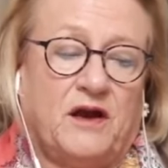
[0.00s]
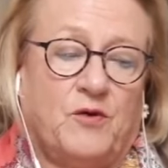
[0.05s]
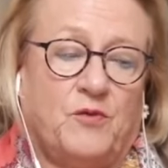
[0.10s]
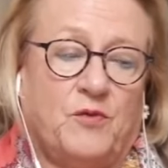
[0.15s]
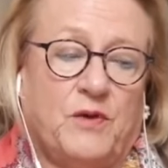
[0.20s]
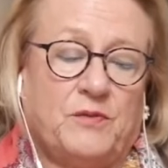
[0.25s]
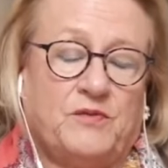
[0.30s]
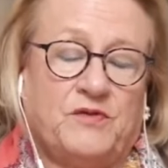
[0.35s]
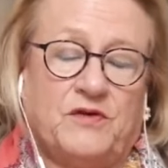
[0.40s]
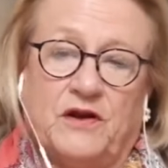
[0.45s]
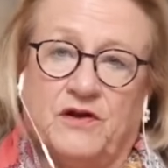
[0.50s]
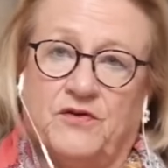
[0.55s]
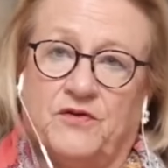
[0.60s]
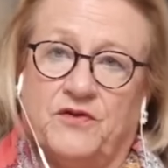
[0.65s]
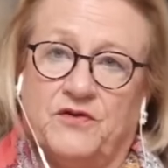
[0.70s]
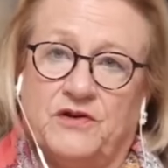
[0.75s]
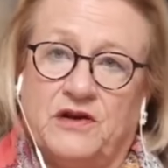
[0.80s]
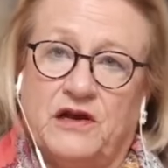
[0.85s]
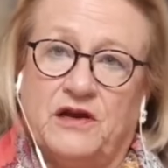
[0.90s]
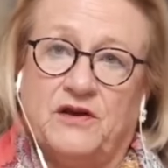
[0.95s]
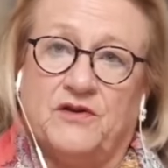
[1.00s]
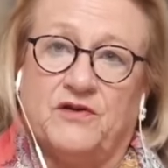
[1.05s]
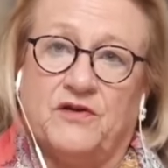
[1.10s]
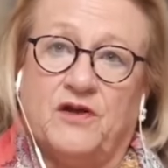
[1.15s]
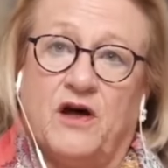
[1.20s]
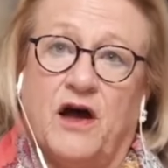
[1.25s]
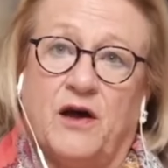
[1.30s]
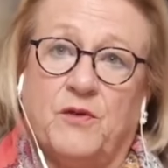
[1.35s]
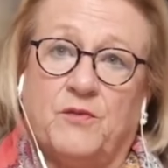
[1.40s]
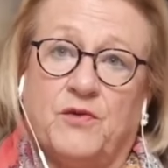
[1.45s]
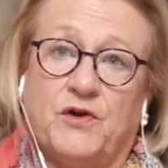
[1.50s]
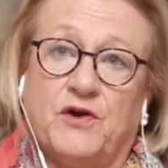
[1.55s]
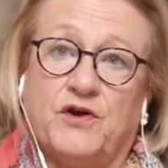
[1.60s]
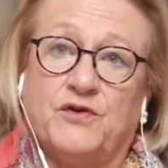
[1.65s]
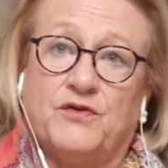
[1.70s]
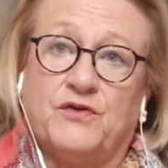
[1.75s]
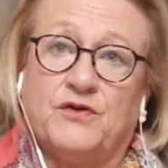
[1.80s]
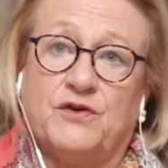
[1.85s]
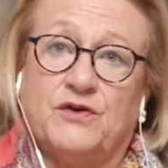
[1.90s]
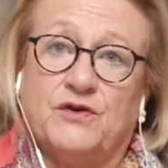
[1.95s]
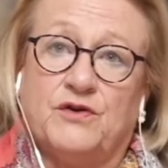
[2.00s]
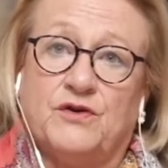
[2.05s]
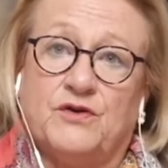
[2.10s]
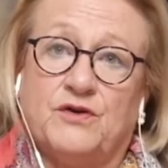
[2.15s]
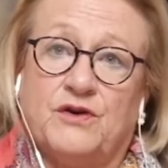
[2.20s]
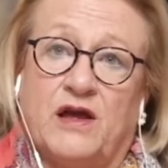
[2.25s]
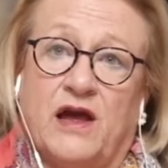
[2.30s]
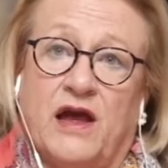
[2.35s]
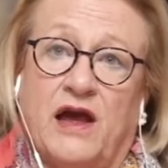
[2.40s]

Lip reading: website called Eagle Eye where you could look